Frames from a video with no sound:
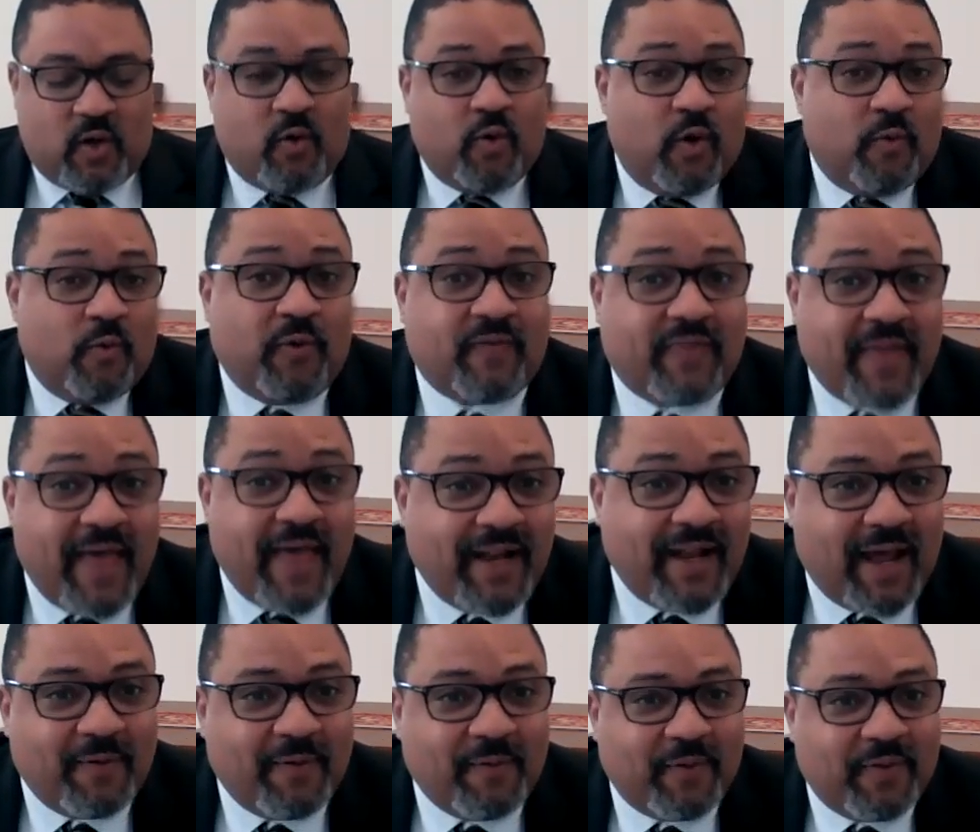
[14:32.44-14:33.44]
So with
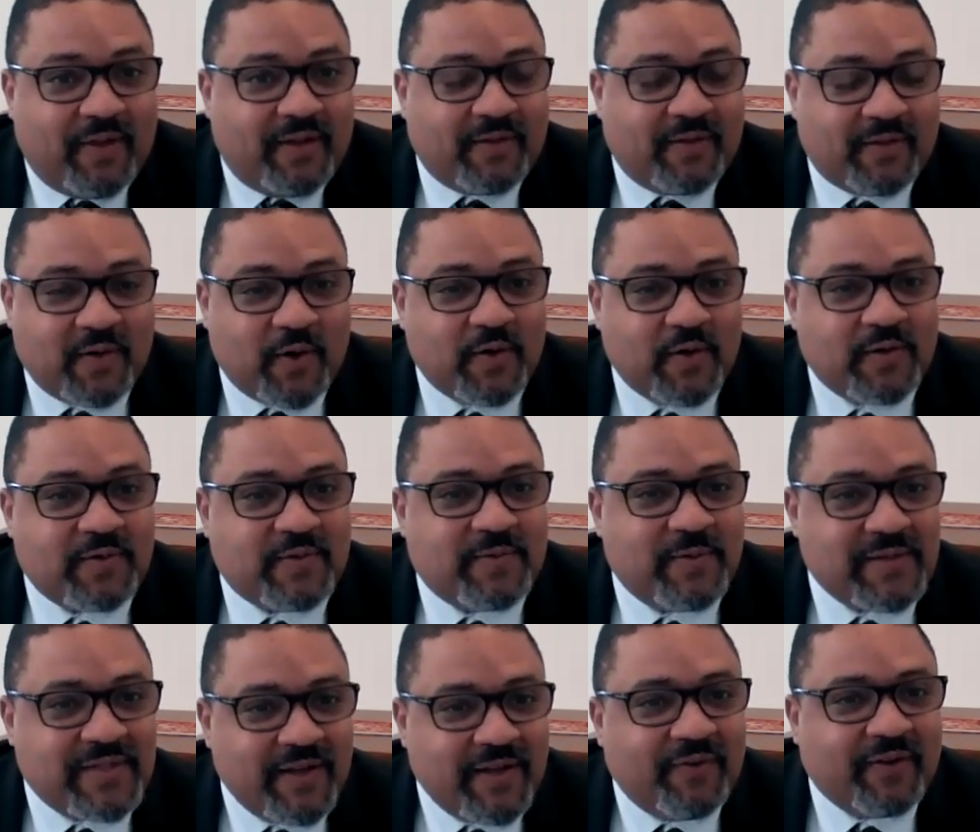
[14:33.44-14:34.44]
that, I will then turn
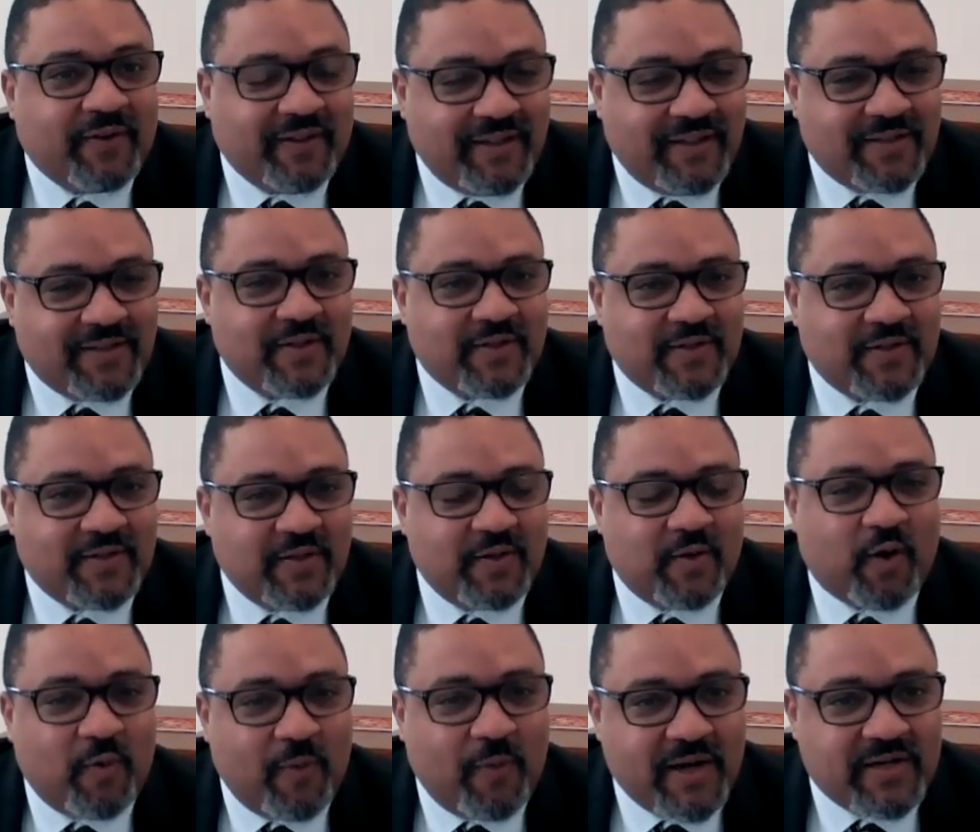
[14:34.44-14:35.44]
specifically to
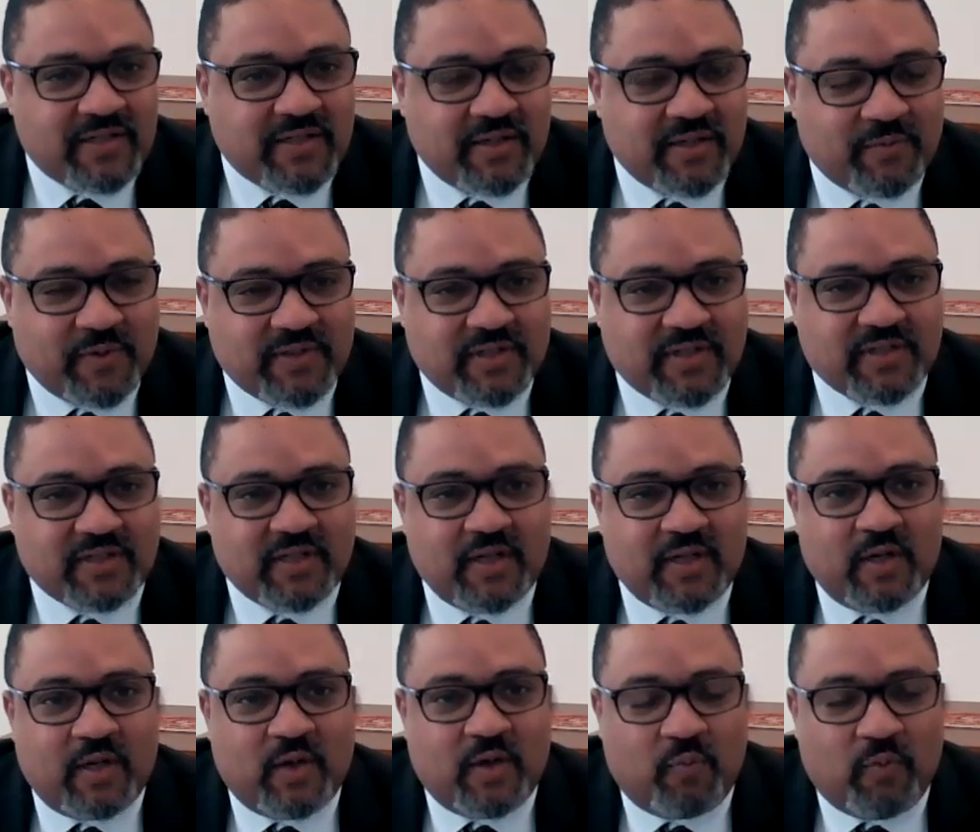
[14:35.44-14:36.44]
your question, which is